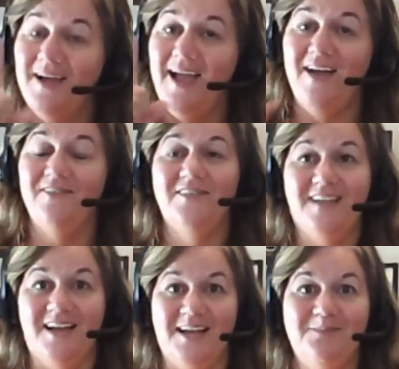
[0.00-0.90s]
have
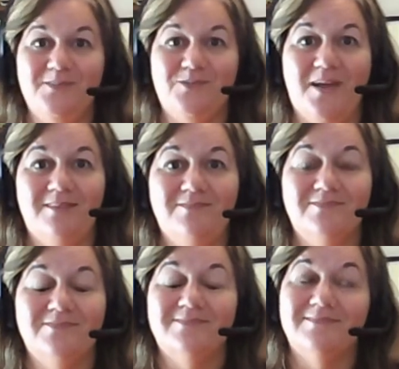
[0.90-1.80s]
times when
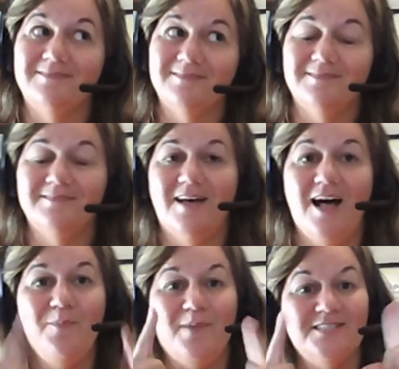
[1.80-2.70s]

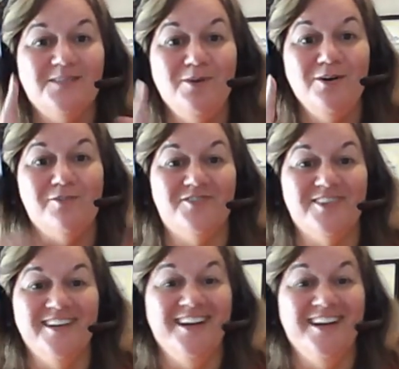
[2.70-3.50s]
I'll bust a move.